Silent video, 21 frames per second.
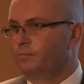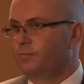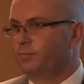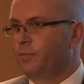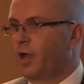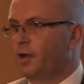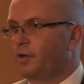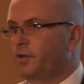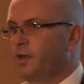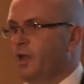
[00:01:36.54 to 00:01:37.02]

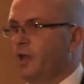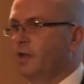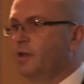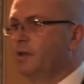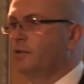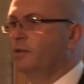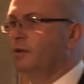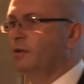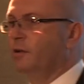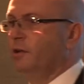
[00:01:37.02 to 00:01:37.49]
partake
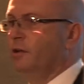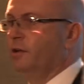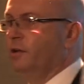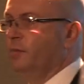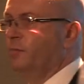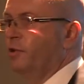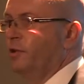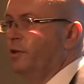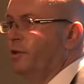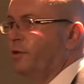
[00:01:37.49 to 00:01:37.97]
in
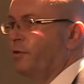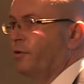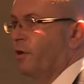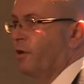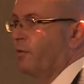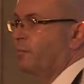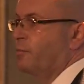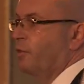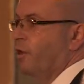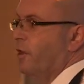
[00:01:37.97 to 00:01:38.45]
a bring your
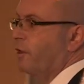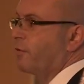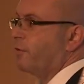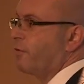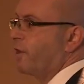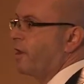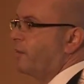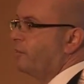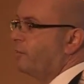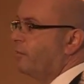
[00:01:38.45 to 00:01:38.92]
own
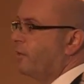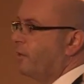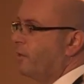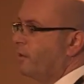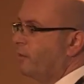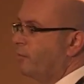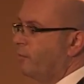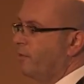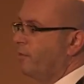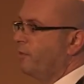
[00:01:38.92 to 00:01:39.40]
program,
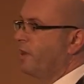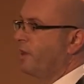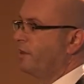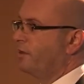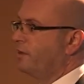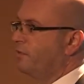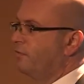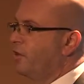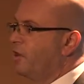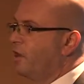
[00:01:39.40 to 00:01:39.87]
bring
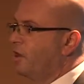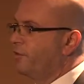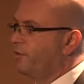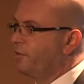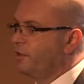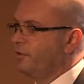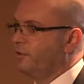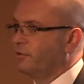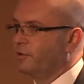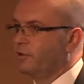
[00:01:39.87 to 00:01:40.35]
that
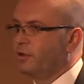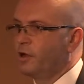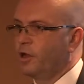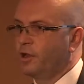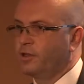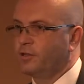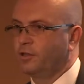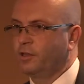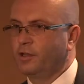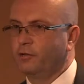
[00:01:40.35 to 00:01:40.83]
device into an
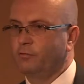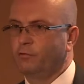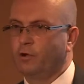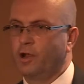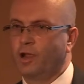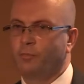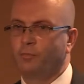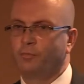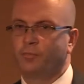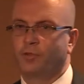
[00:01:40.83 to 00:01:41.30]
IT
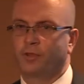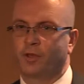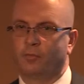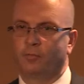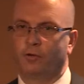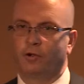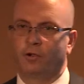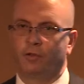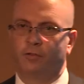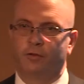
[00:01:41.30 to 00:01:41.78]
rep
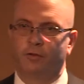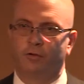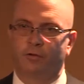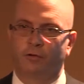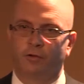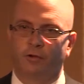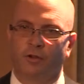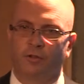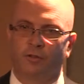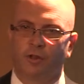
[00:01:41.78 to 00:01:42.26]
somewhere in the
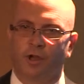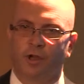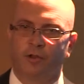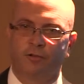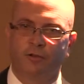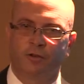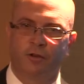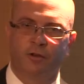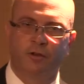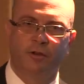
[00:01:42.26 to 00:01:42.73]

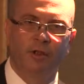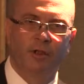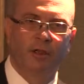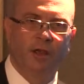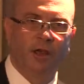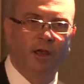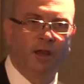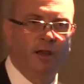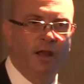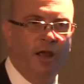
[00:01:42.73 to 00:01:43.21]
organisation
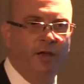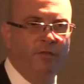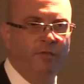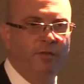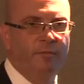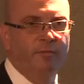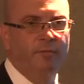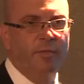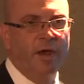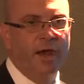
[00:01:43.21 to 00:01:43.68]
and have
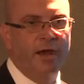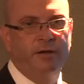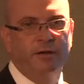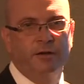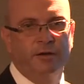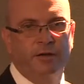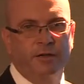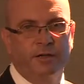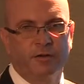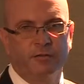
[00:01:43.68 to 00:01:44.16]
them
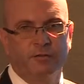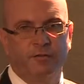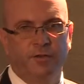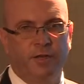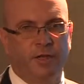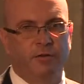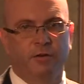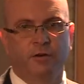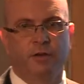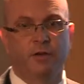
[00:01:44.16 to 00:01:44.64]
manually
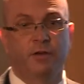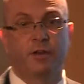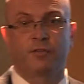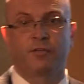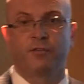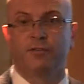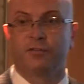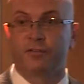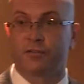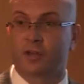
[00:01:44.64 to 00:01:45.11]
configure it. It
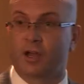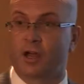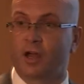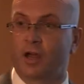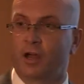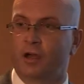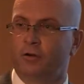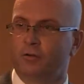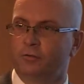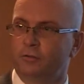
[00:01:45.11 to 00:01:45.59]
doesn't
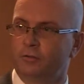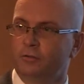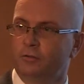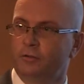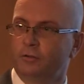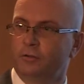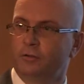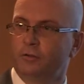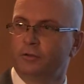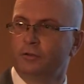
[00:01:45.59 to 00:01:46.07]
scale.
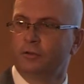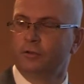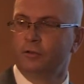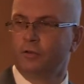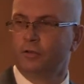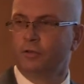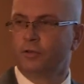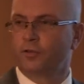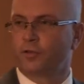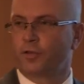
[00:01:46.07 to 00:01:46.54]

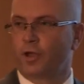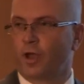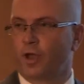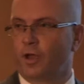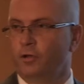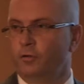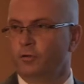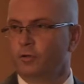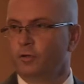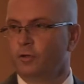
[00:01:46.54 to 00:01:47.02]

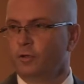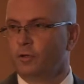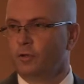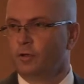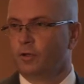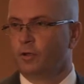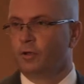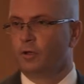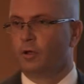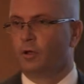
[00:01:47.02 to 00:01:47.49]
So
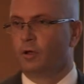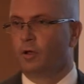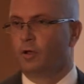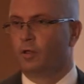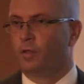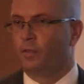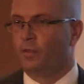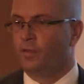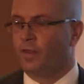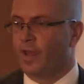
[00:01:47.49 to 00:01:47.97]

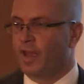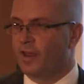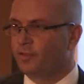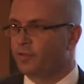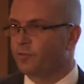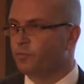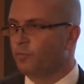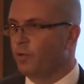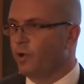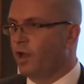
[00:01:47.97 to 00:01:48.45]

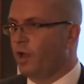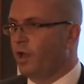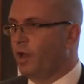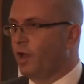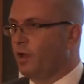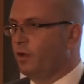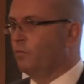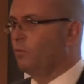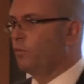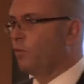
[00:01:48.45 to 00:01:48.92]
that's
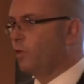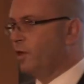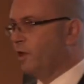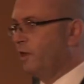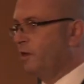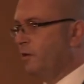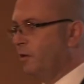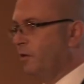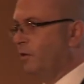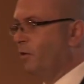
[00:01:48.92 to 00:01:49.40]
where
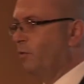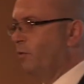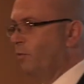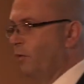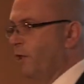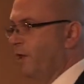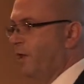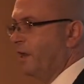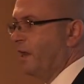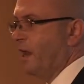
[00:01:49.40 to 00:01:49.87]
we
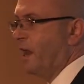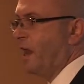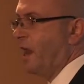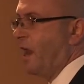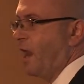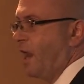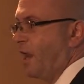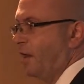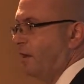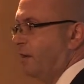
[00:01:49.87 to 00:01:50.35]
already
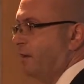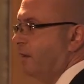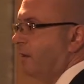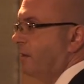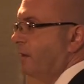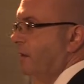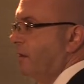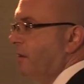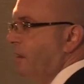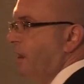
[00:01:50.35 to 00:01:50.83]
had
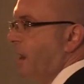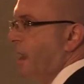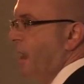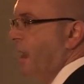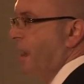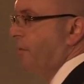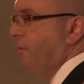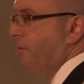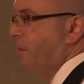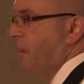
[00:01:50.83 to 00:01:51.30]

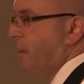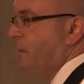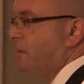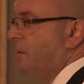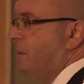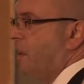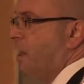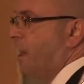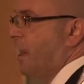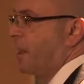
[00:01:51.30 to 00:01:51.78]
our
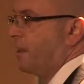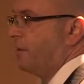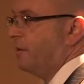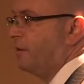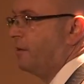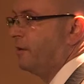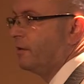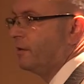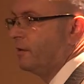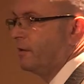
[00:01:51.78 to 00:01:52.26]
SunCloud